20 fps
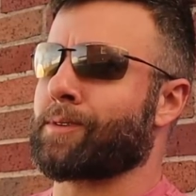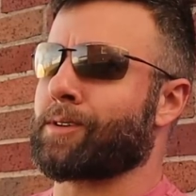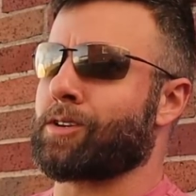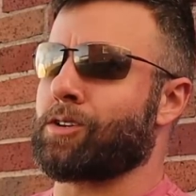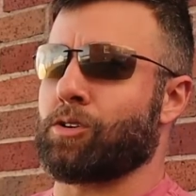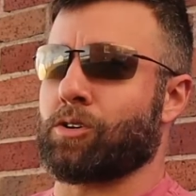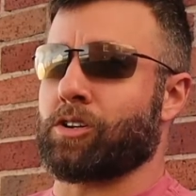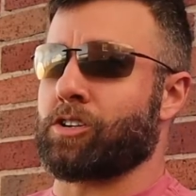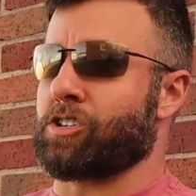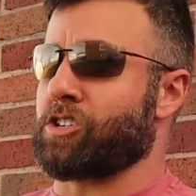
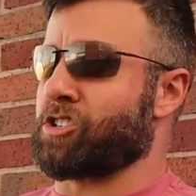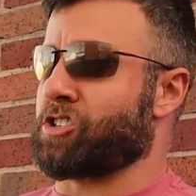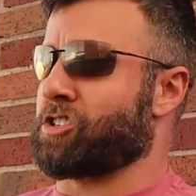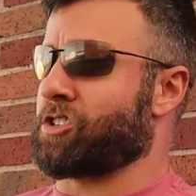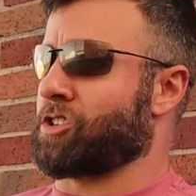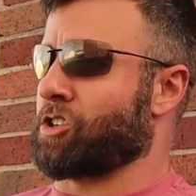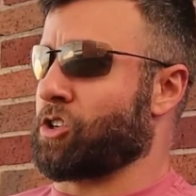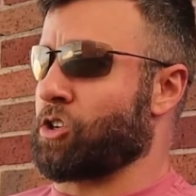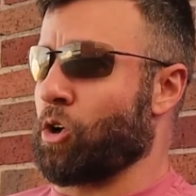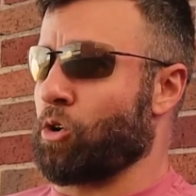You can
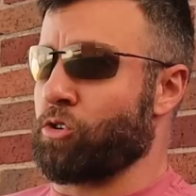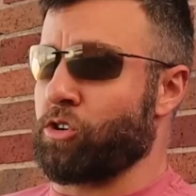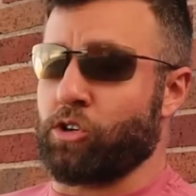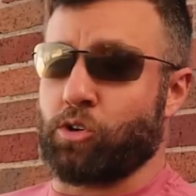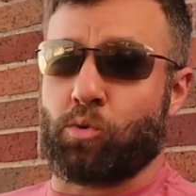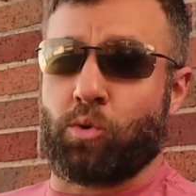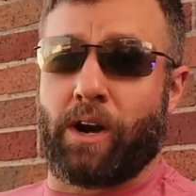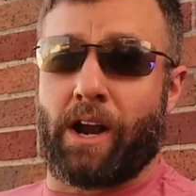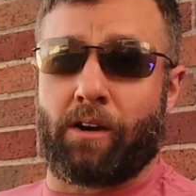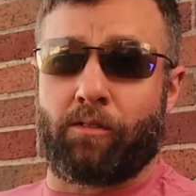just go do
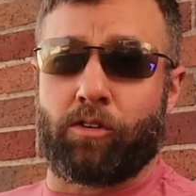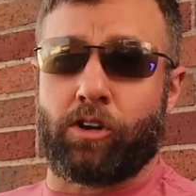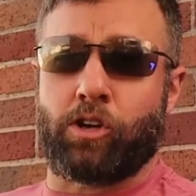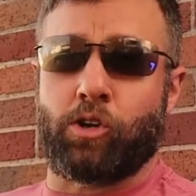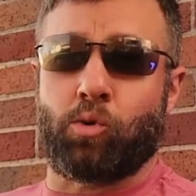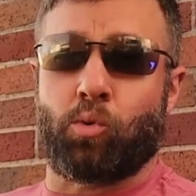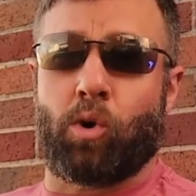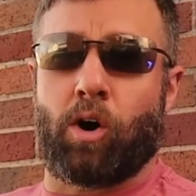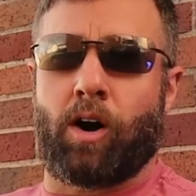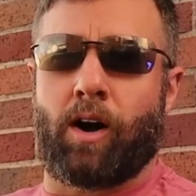whatever
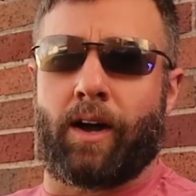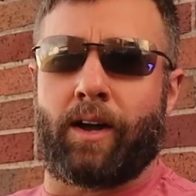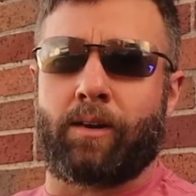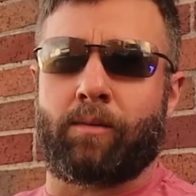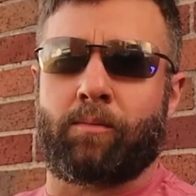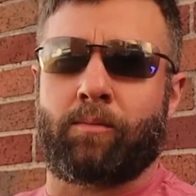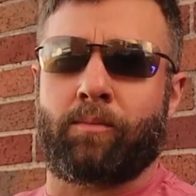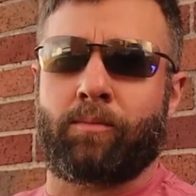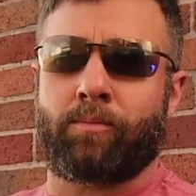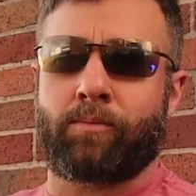you want,
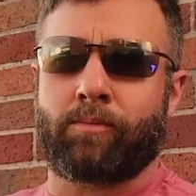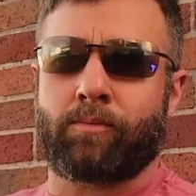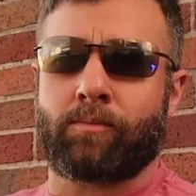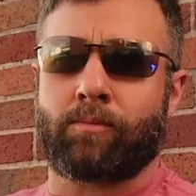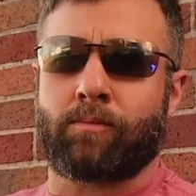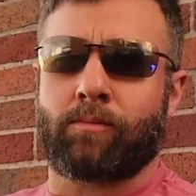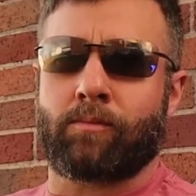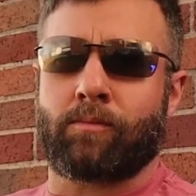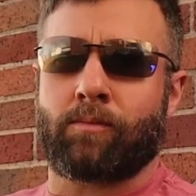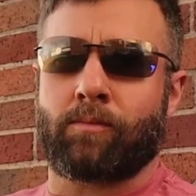
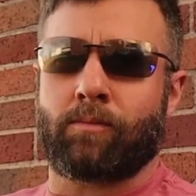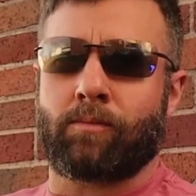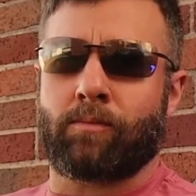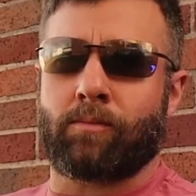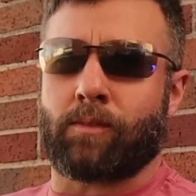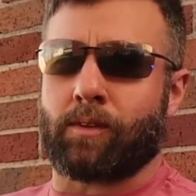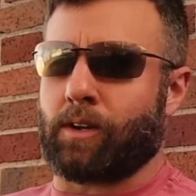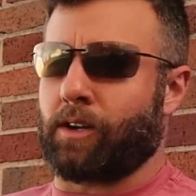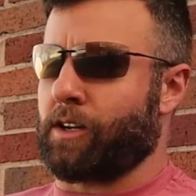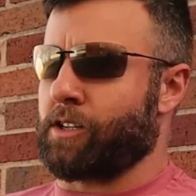
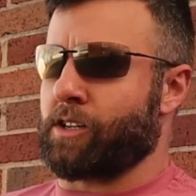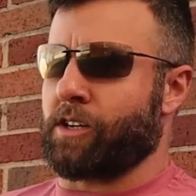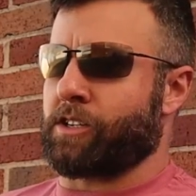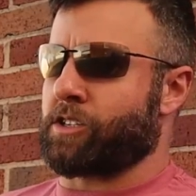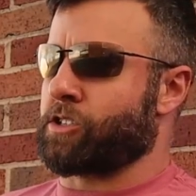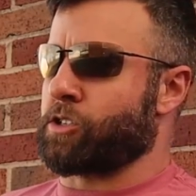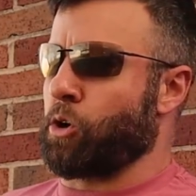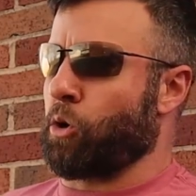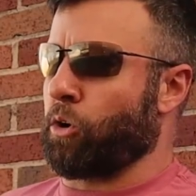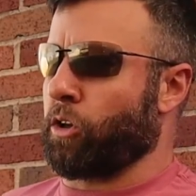and
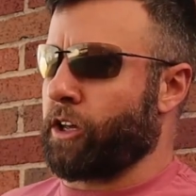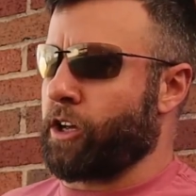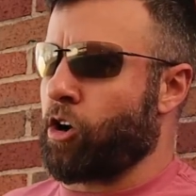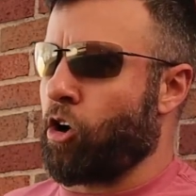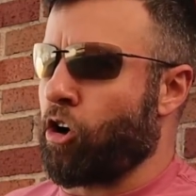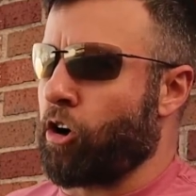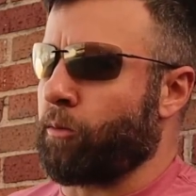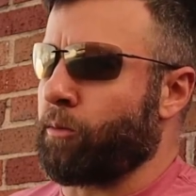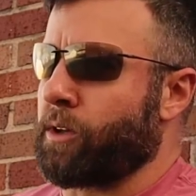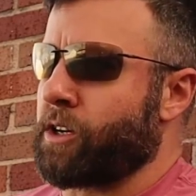it's totally
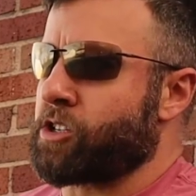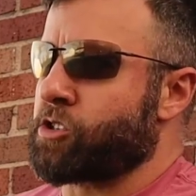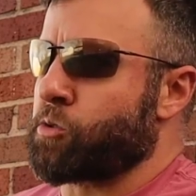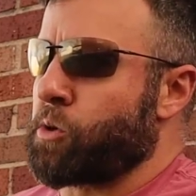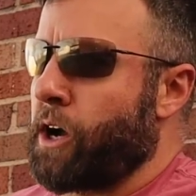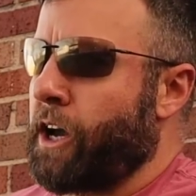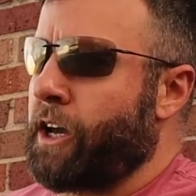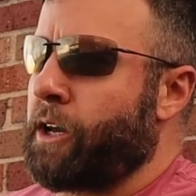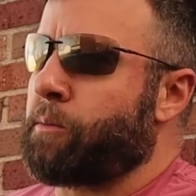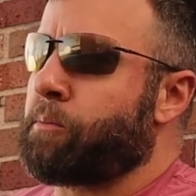harmless,
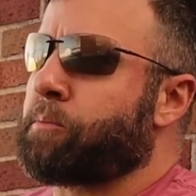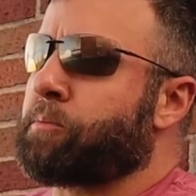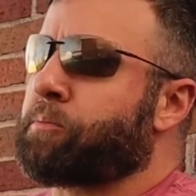right?